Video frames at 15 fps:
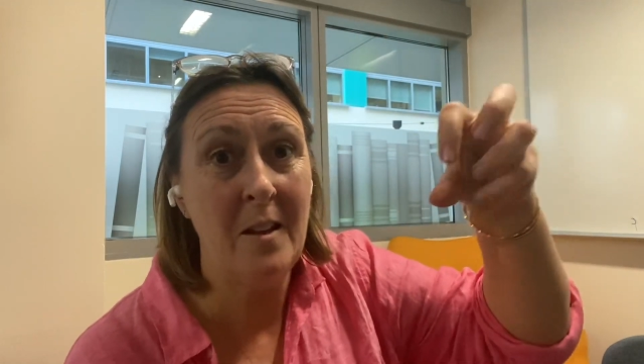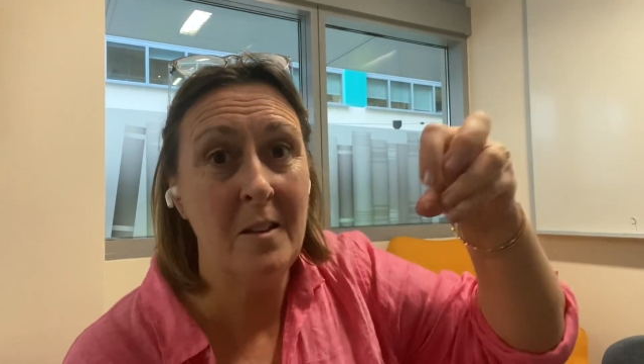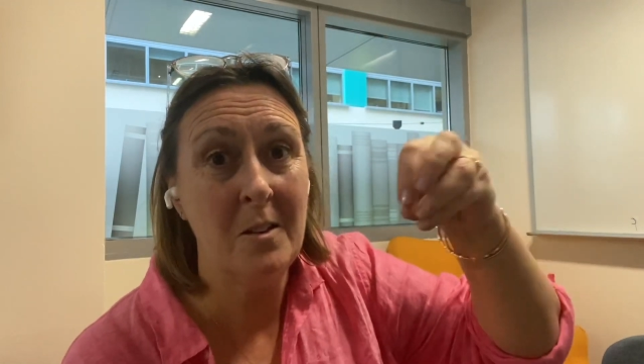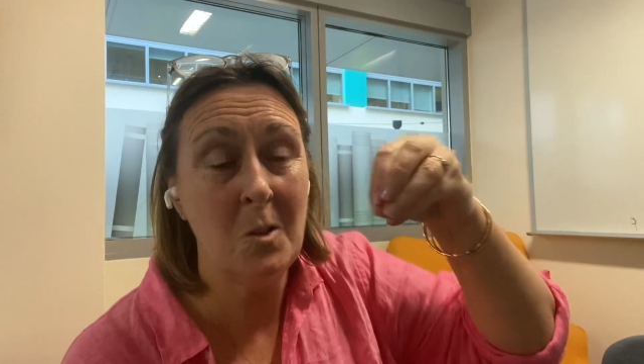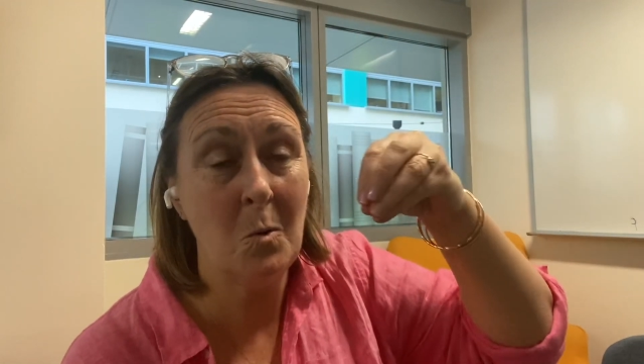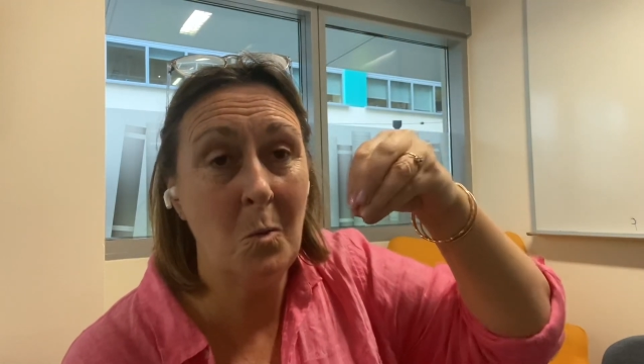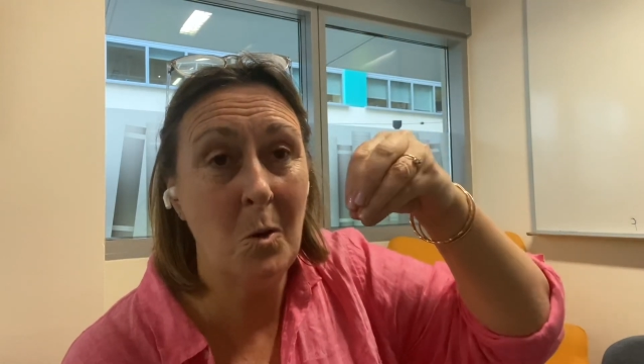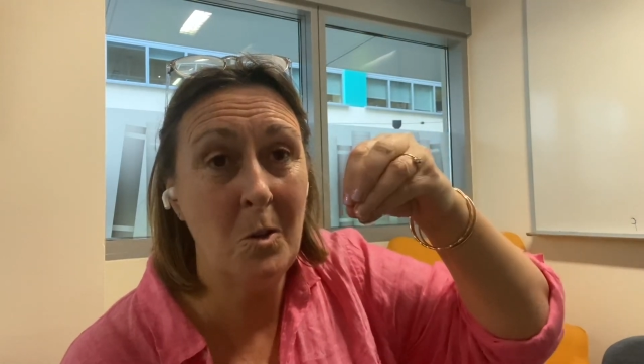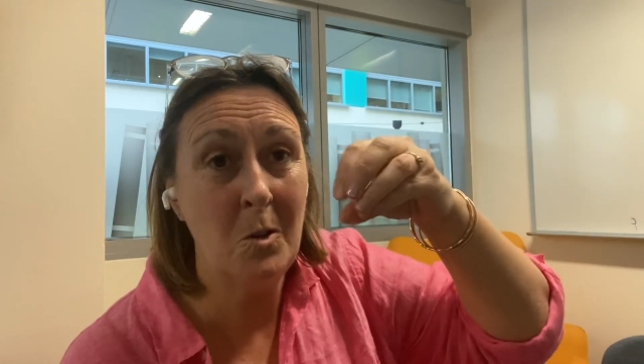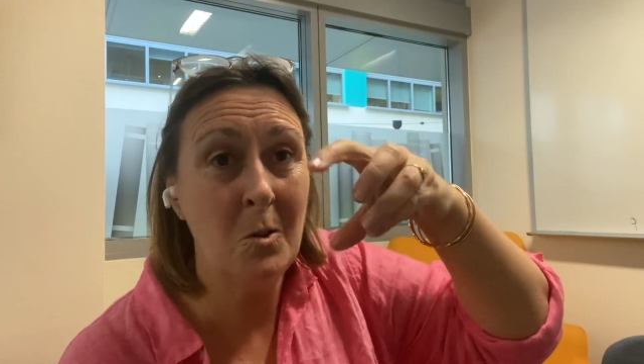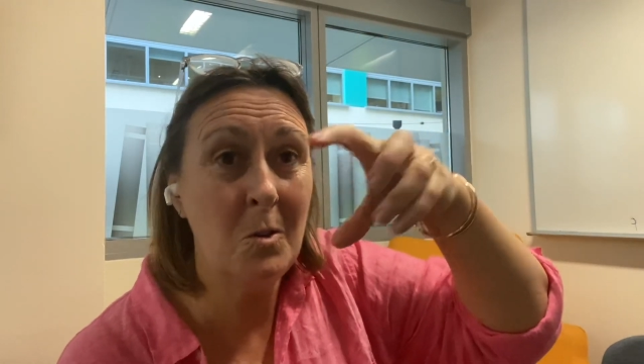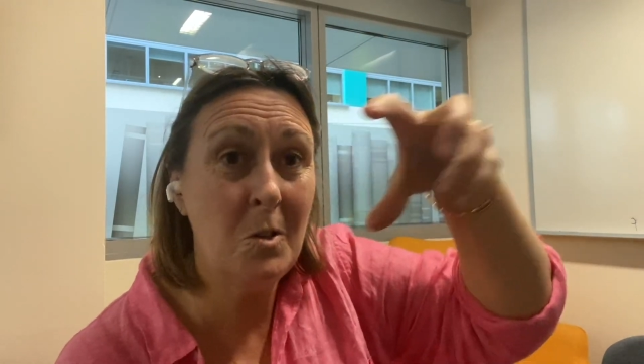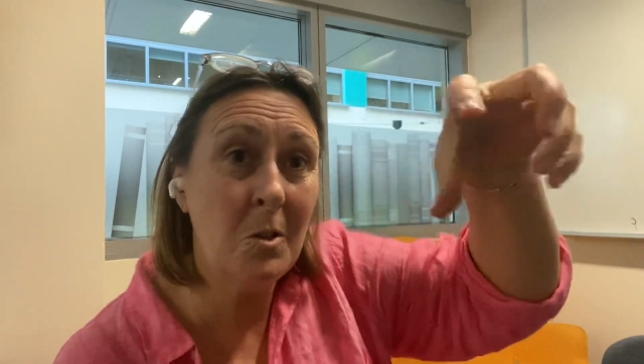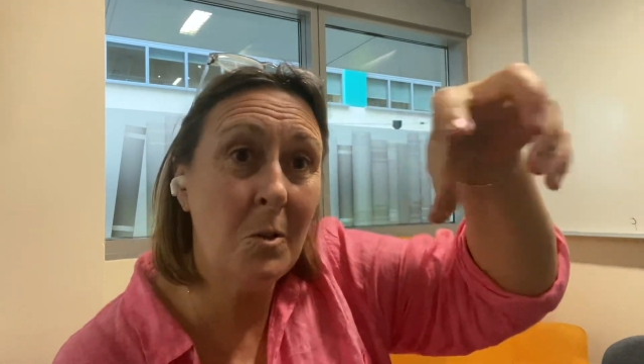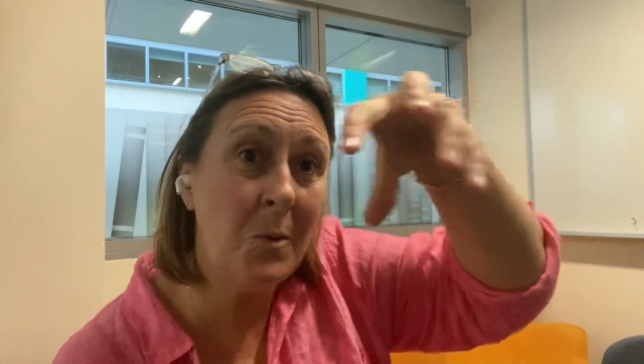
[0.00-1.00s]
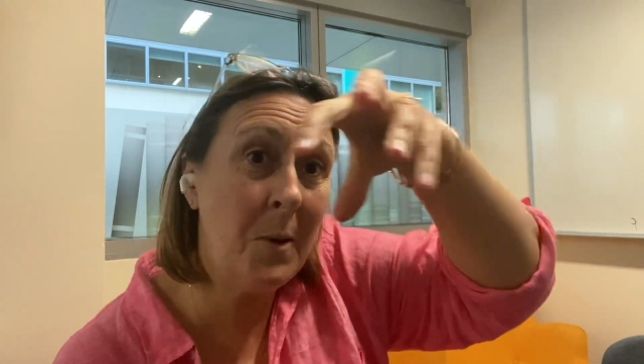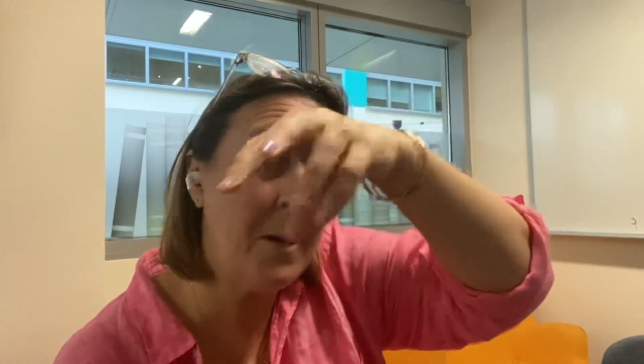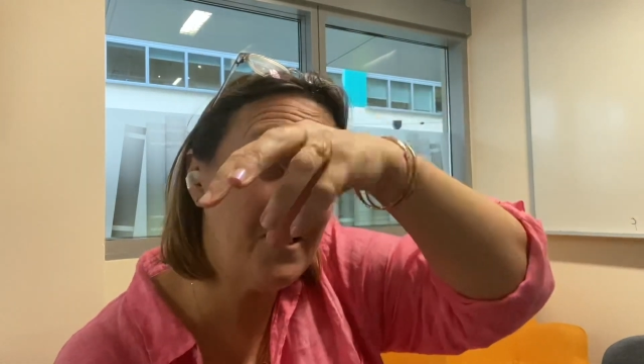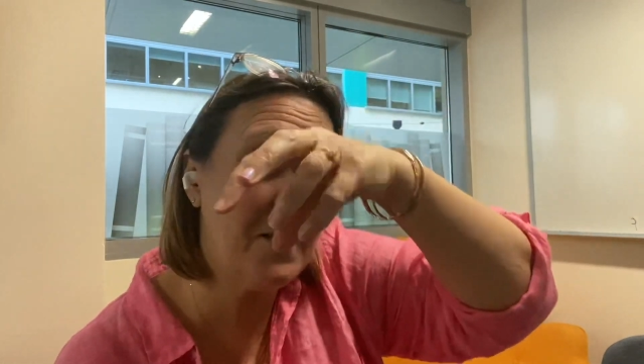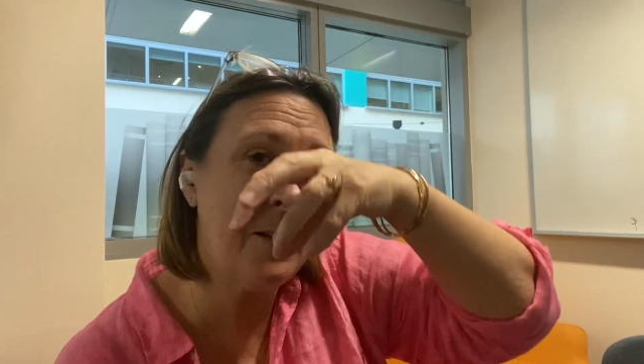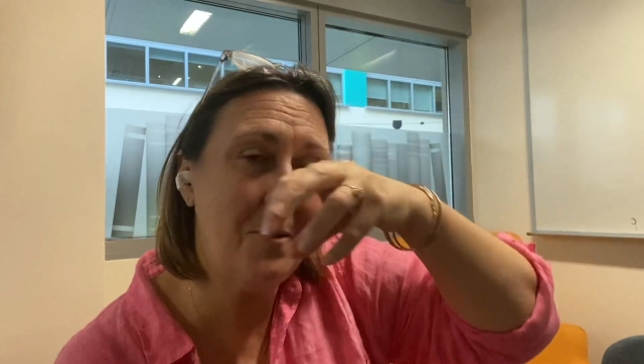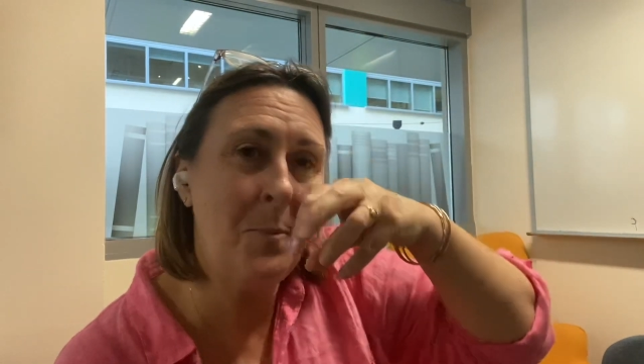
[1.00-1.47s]
So what you do
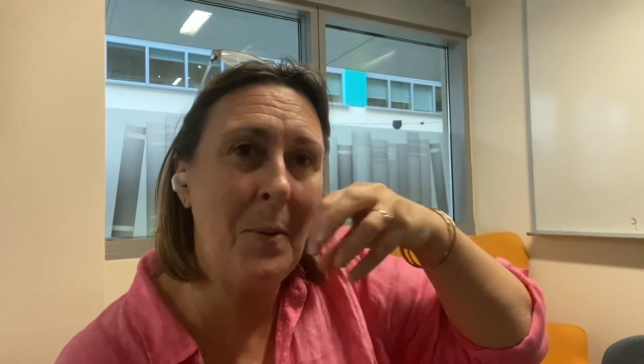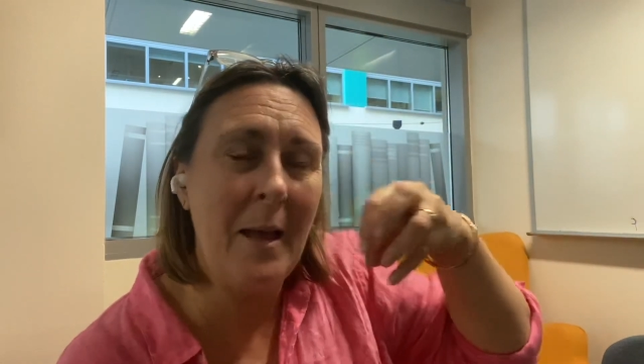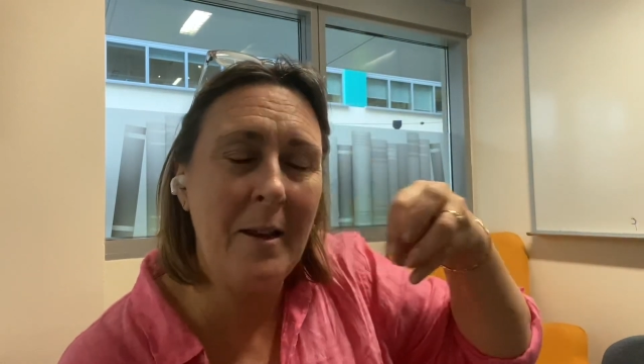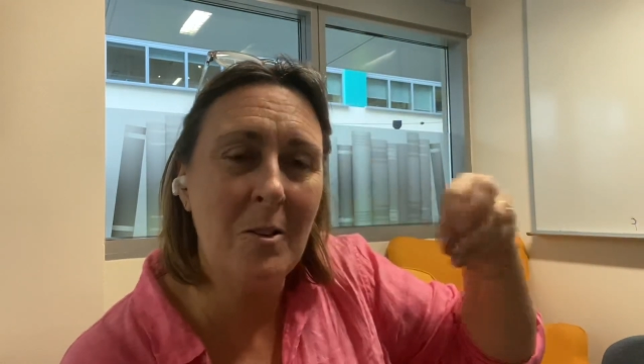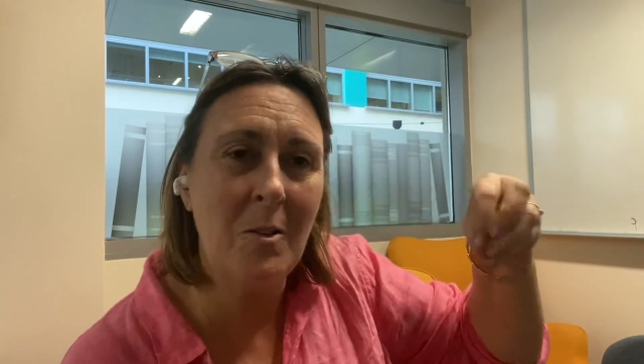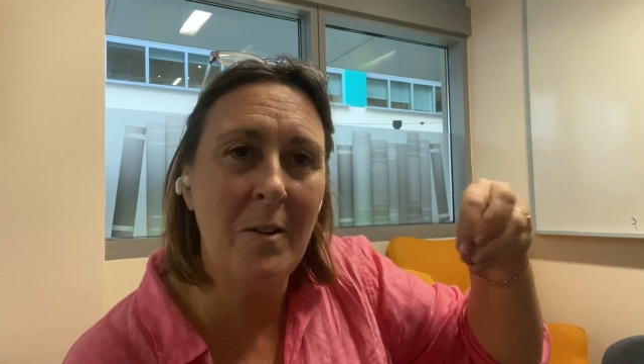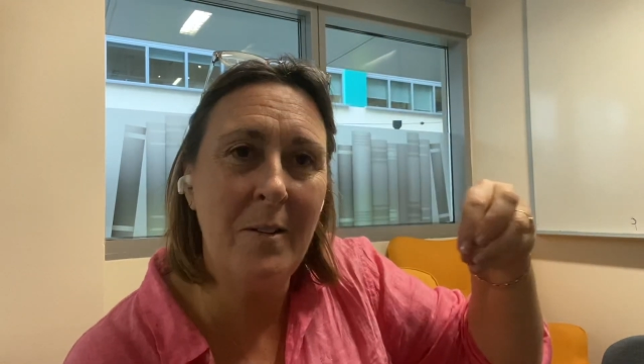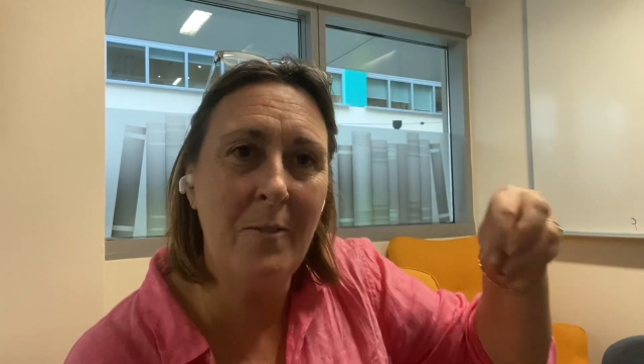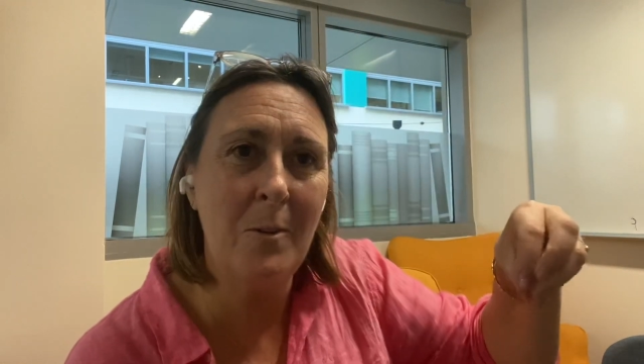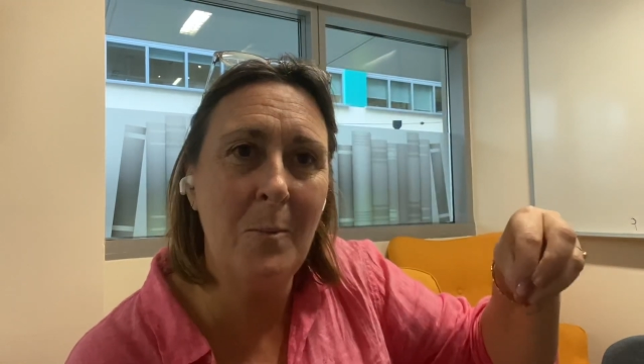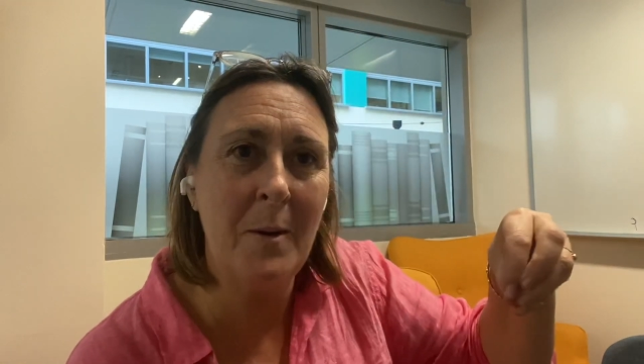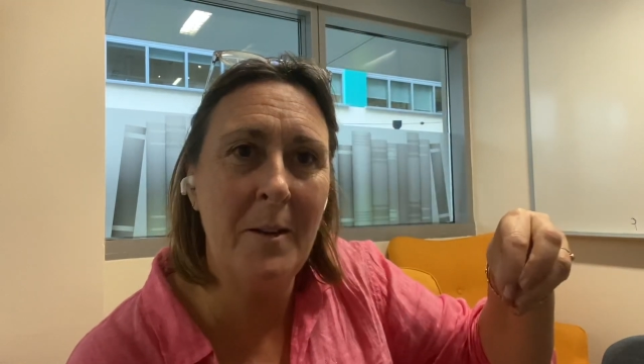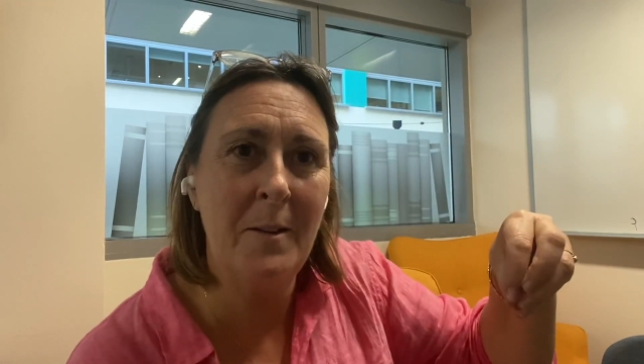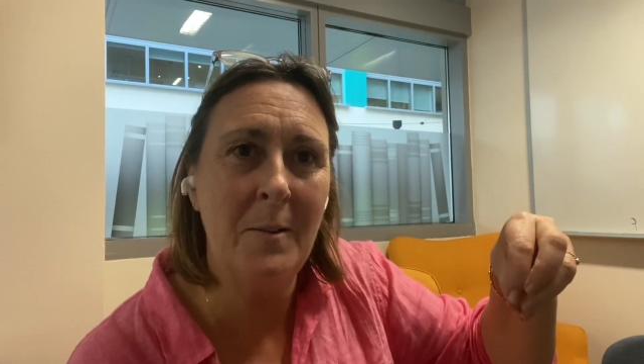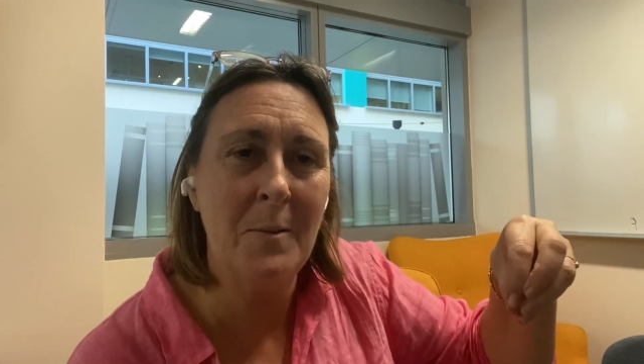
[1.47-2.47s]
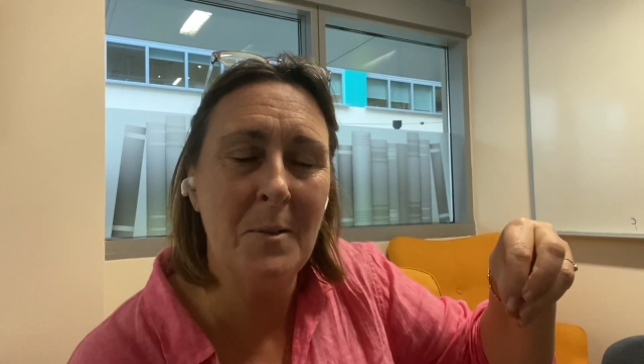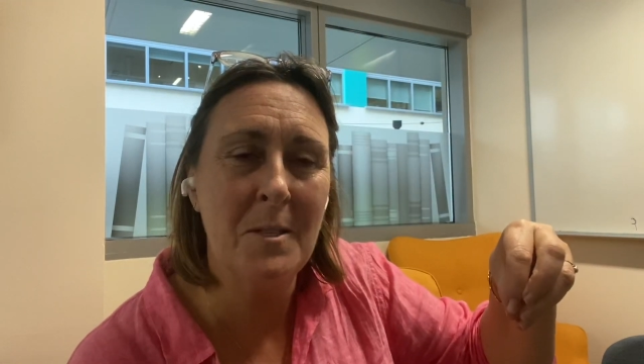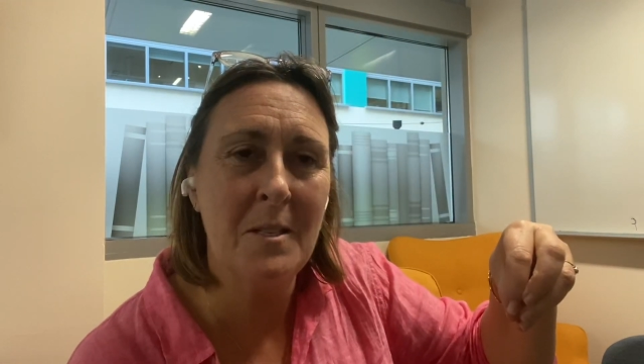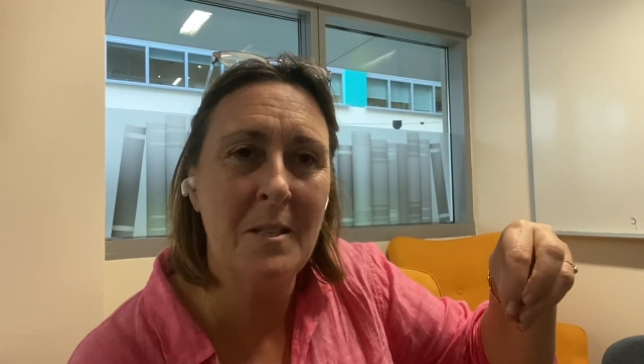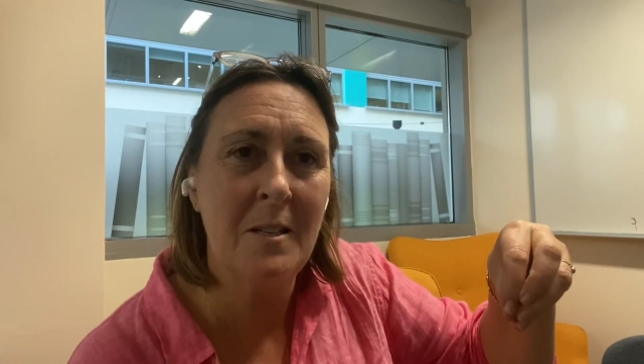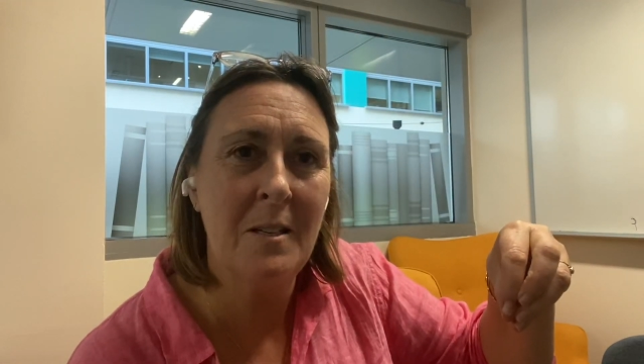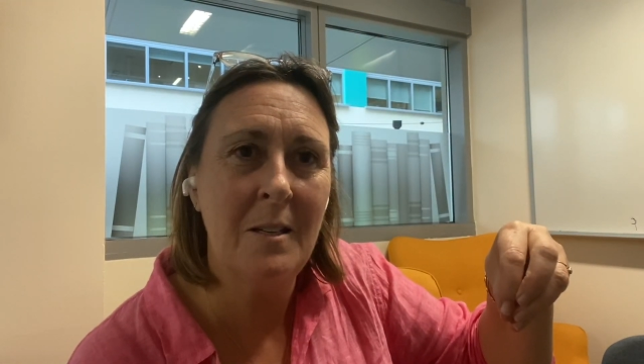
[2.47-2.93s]
has an impact on everyone else.